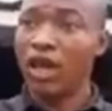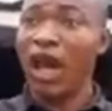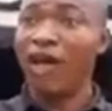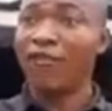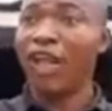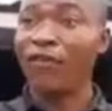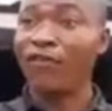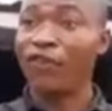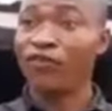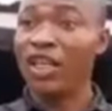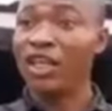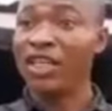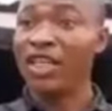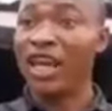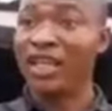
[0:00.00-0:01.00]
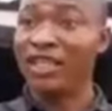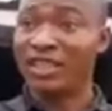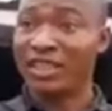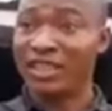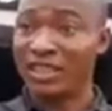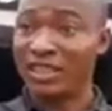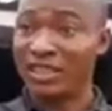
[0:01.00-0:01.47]
after 15
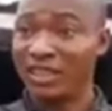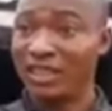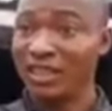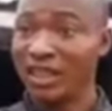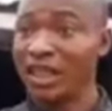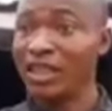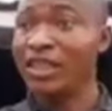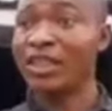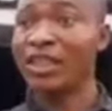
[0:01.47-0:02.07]
years in